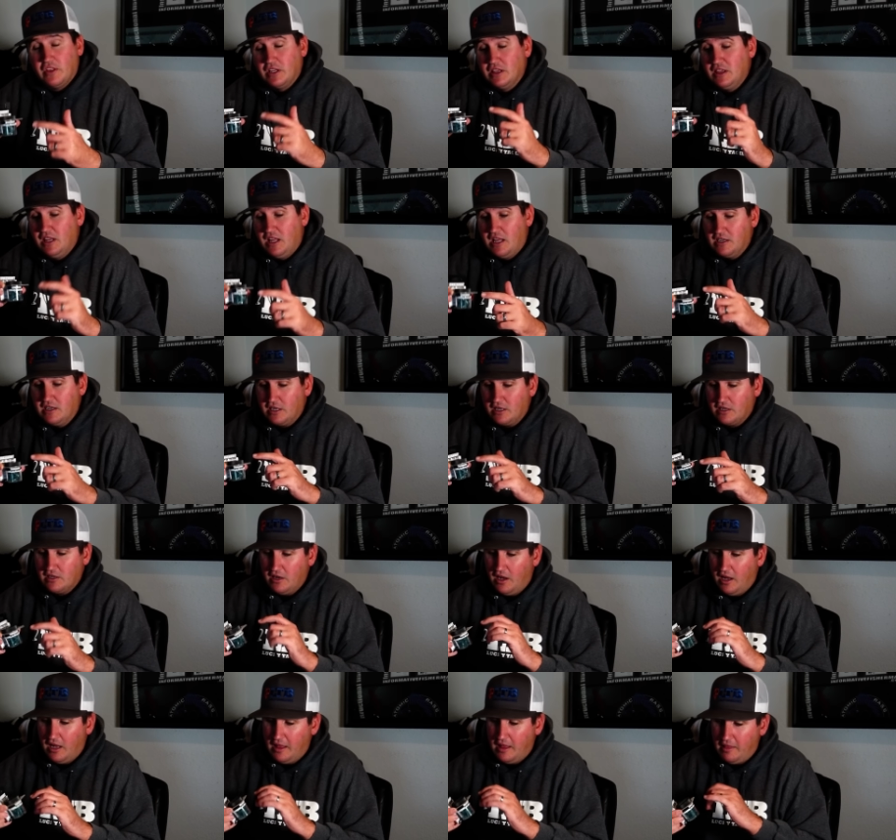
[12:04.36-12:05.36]
the lunker
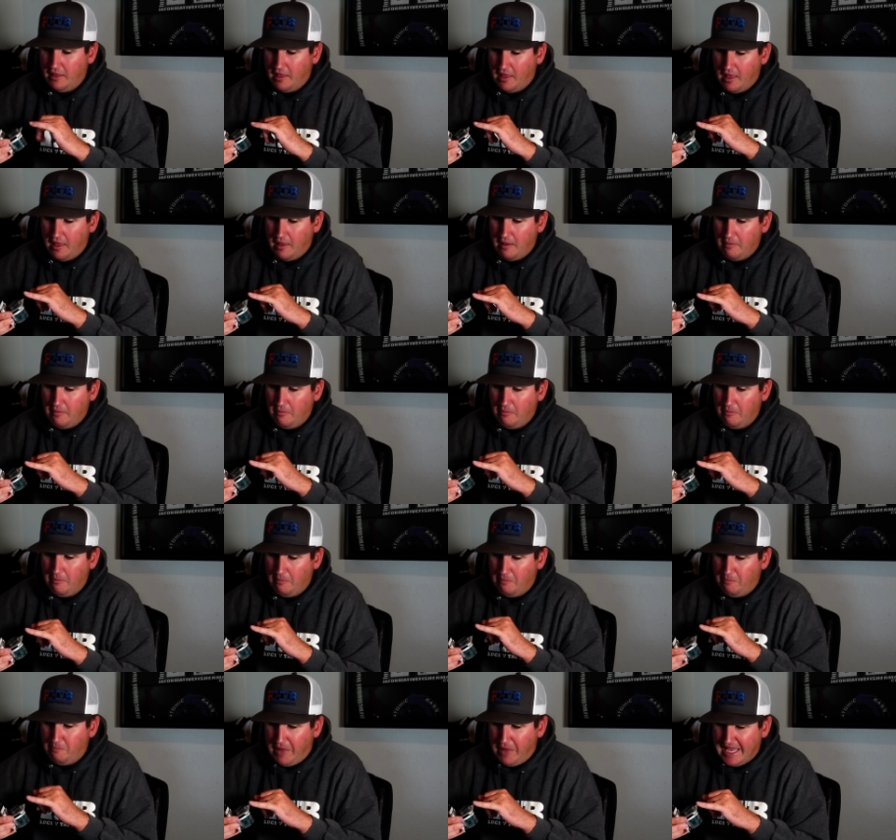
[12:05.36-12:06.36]
hunt
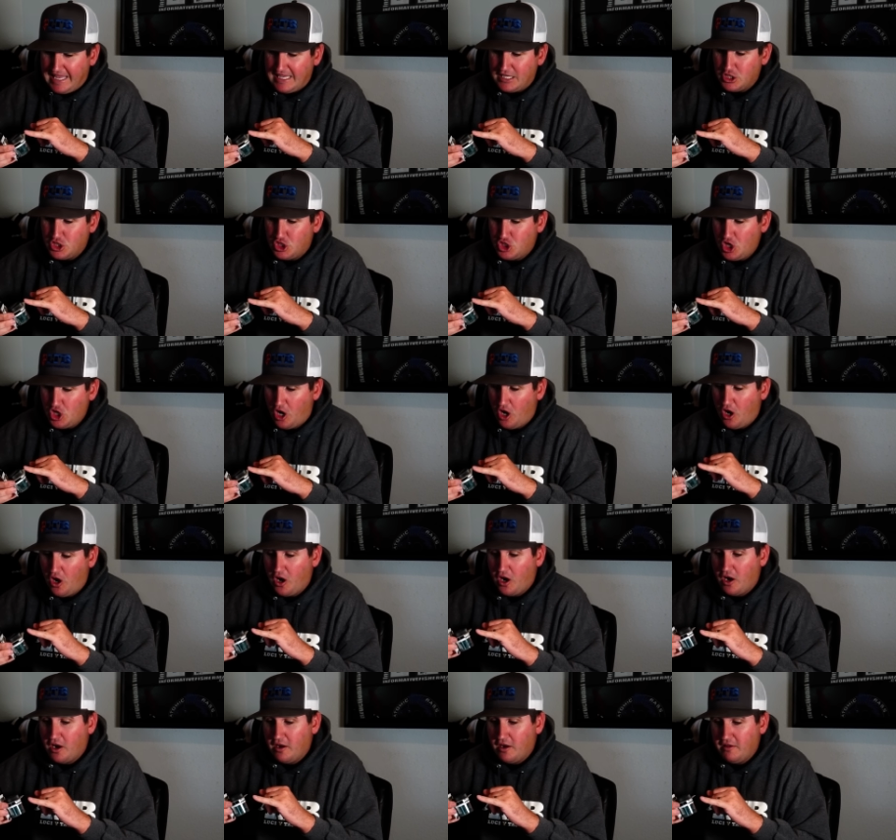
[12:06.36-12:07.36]
bait
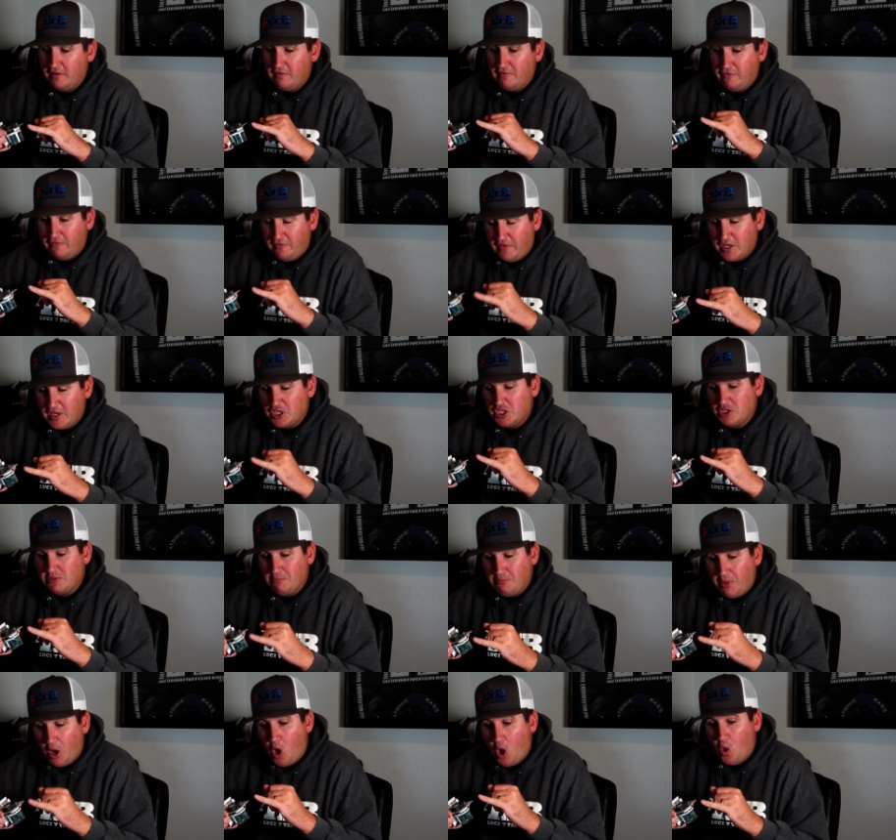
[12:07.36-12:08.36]
jar fish
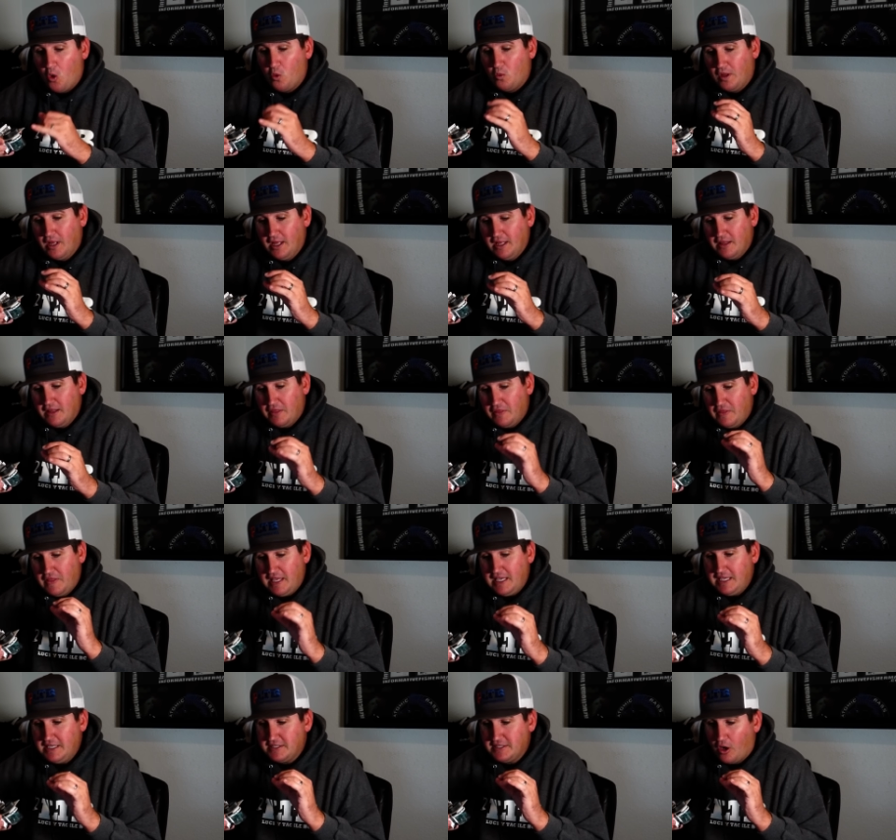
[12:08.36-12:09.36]
bone.
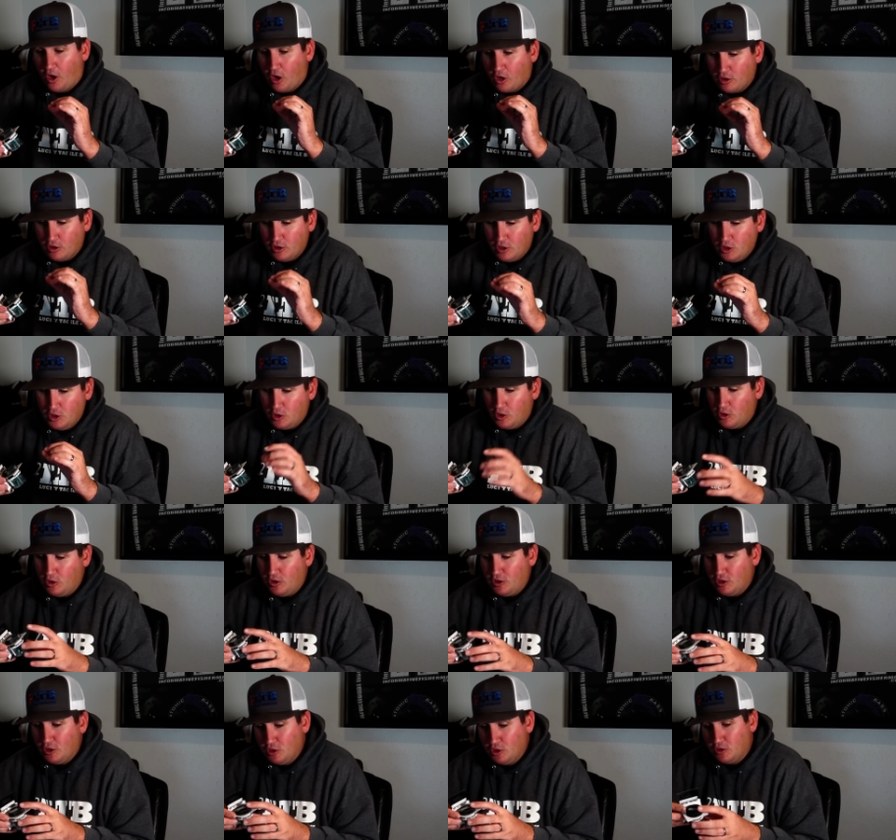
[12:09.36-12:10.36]
These are
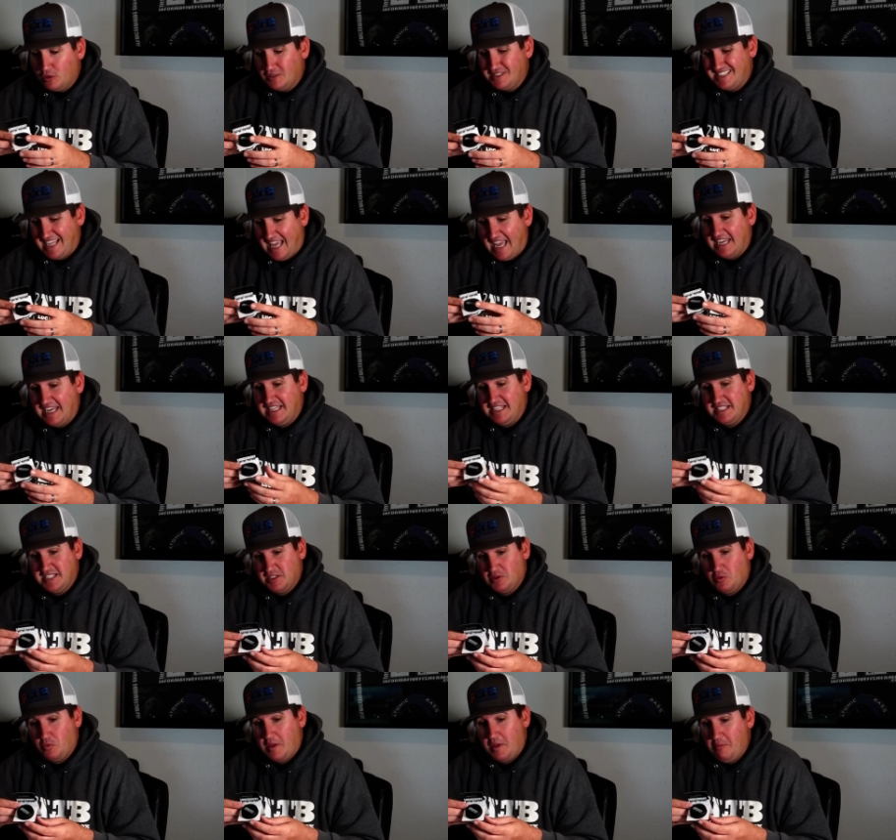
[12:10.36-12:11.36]
little, little tiny
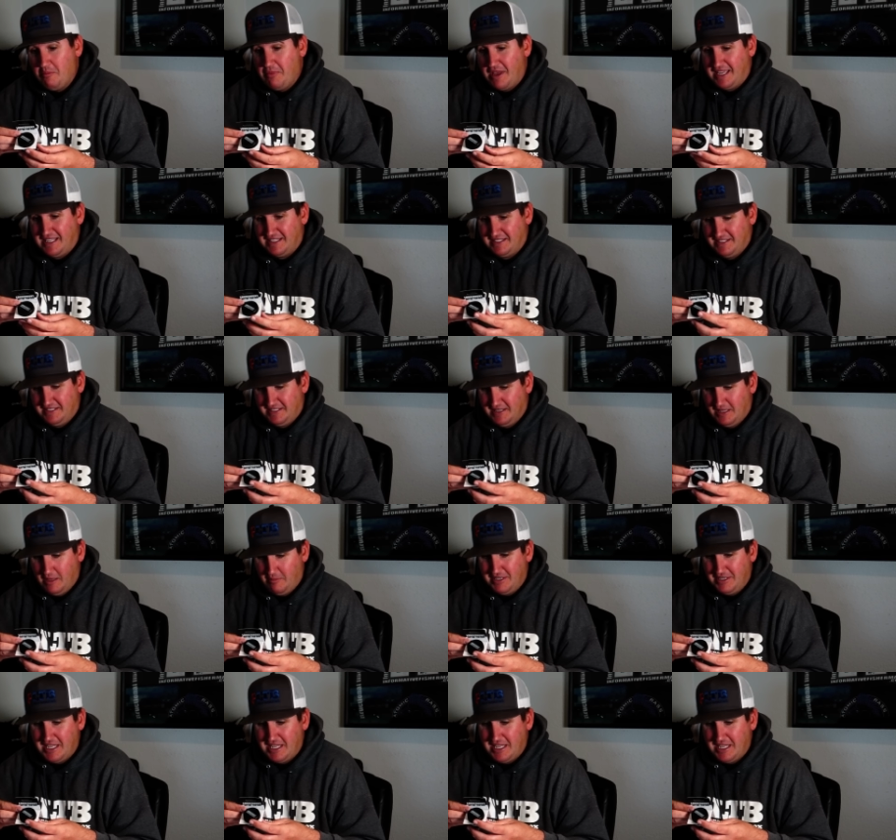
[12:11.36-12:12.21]
swim baits. Let me